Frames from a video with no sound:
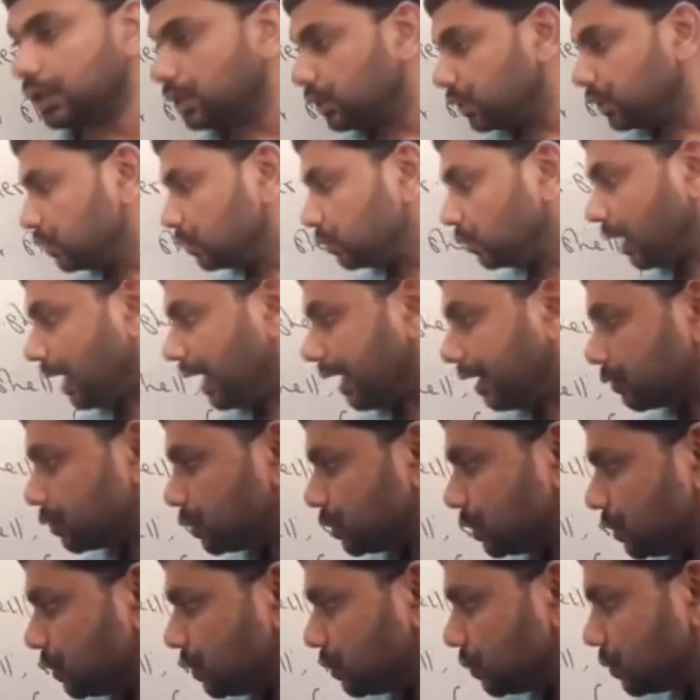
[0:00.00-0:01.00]
You have
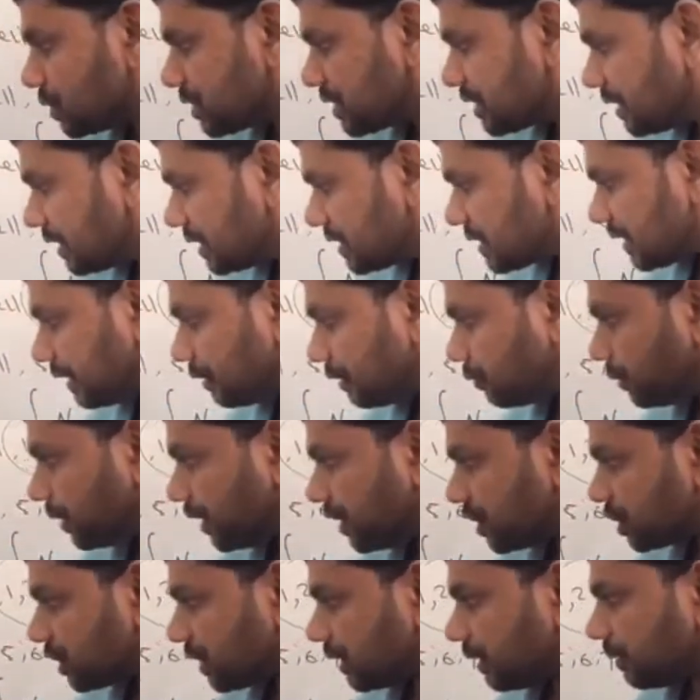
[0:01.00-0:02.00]
to use this
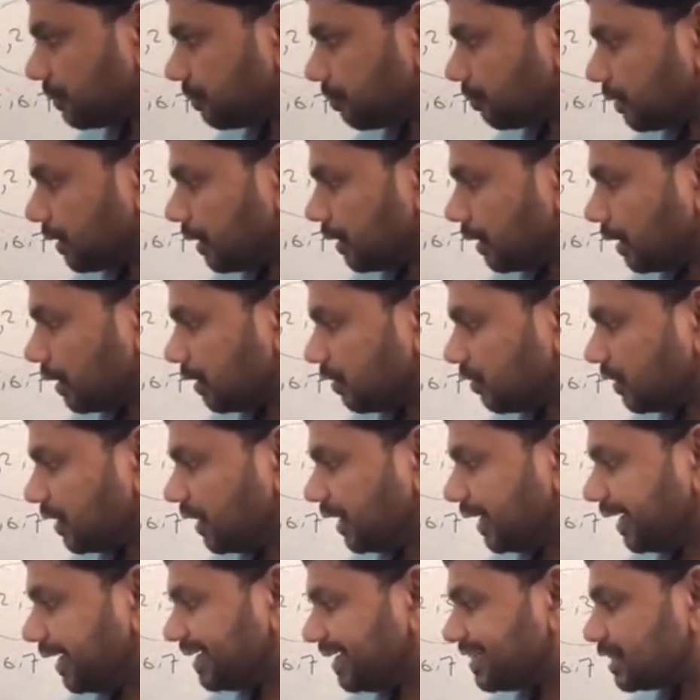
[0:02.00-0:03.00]
equation
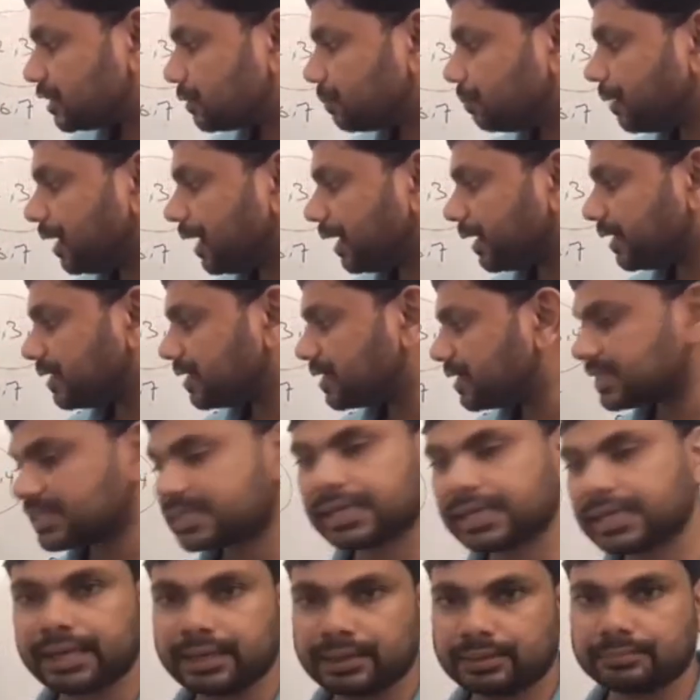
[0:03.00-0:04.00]
8 minus
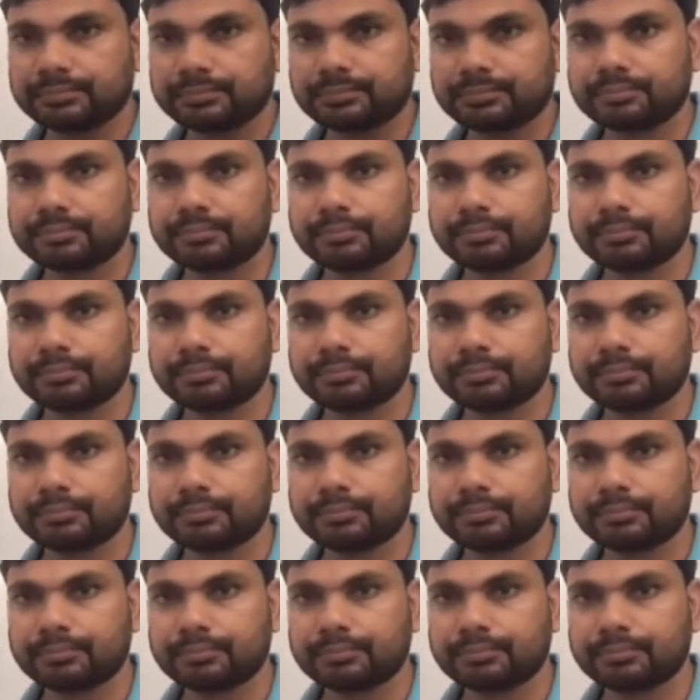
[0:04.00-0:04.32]
n.